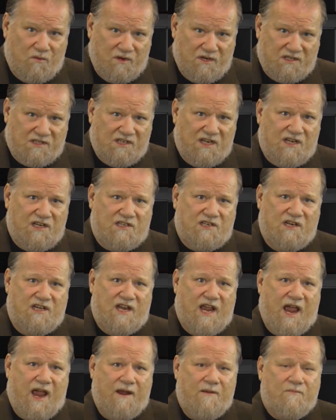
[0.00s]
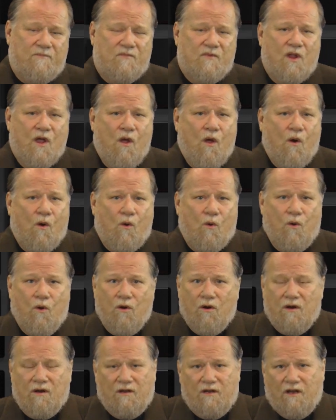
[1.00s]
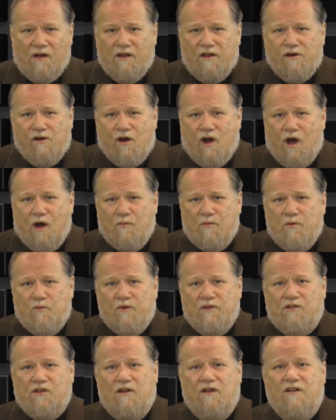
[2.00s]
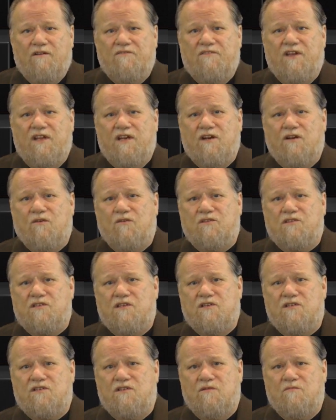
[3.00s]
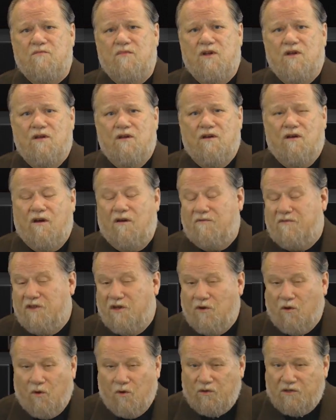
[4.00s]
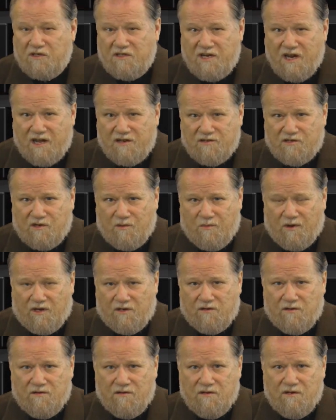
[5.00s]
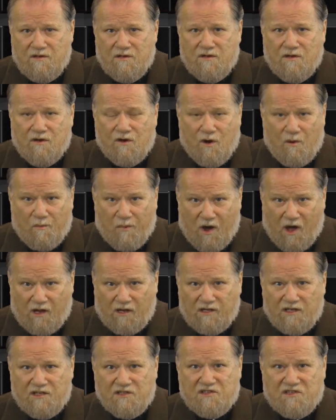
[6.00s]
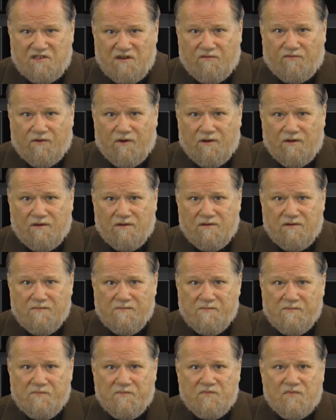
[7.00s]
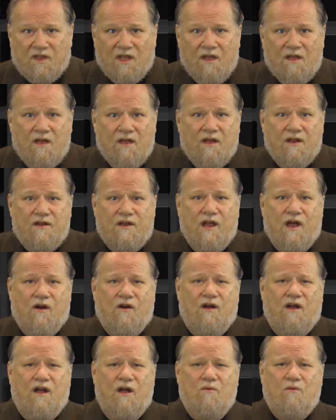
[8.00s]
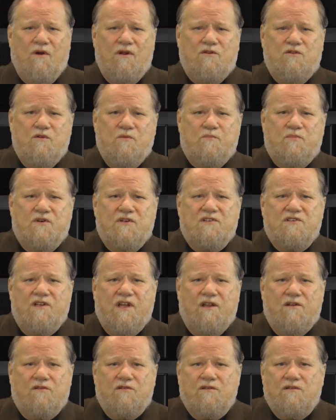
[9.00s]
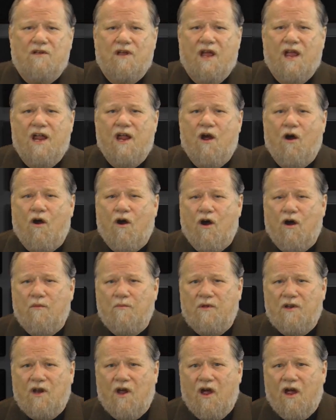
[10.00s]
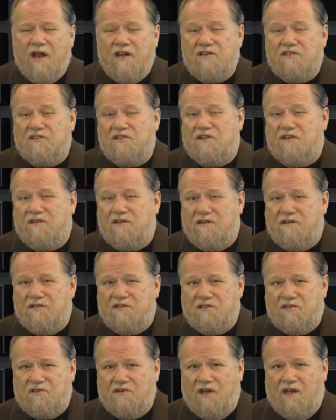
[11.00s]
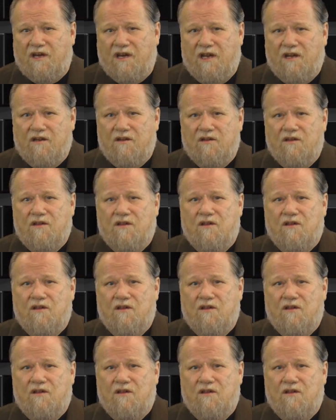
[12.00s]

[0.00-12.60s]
that we see today, or little in common with the Levitical system of the Old Testament. Kabbalah is different. Now, I want to present a harmonized study,